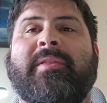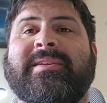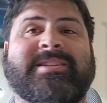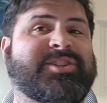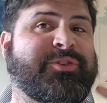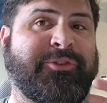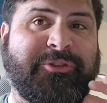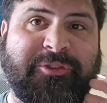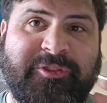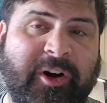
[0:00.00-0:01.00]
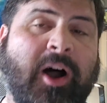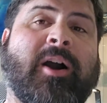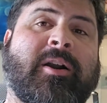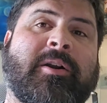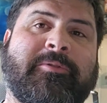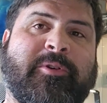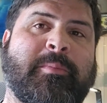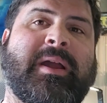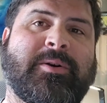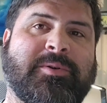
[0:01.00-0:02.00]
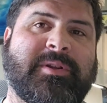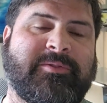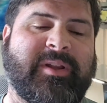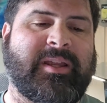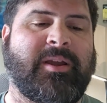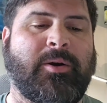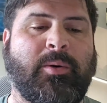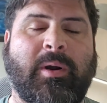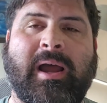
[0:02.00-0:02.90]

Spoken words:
This is far from my only video.